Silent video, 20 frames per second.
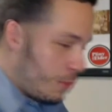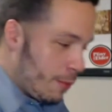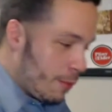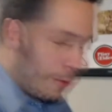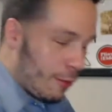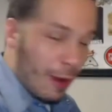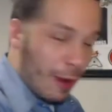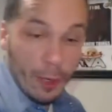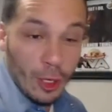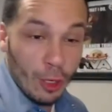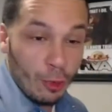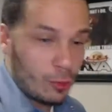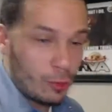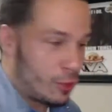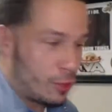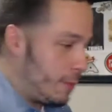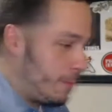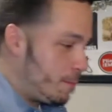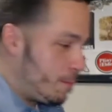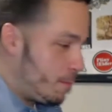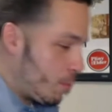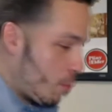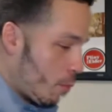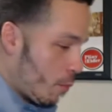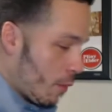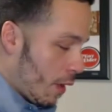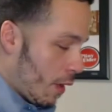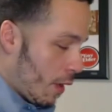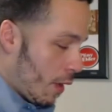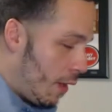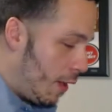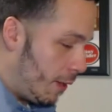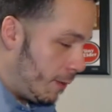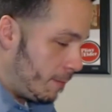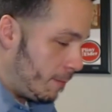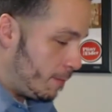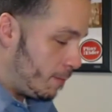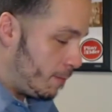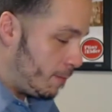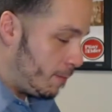Grab a coaster.
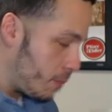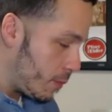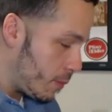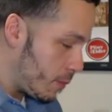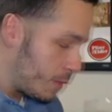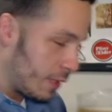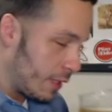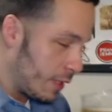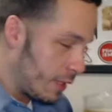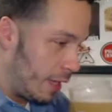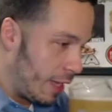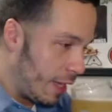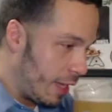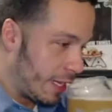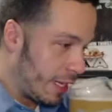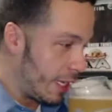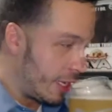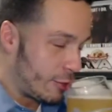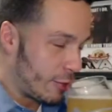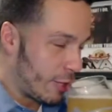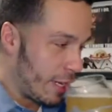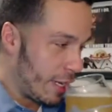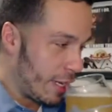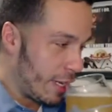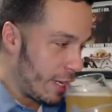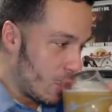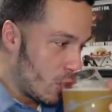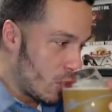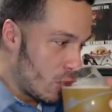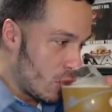Um, I, I'll try it again.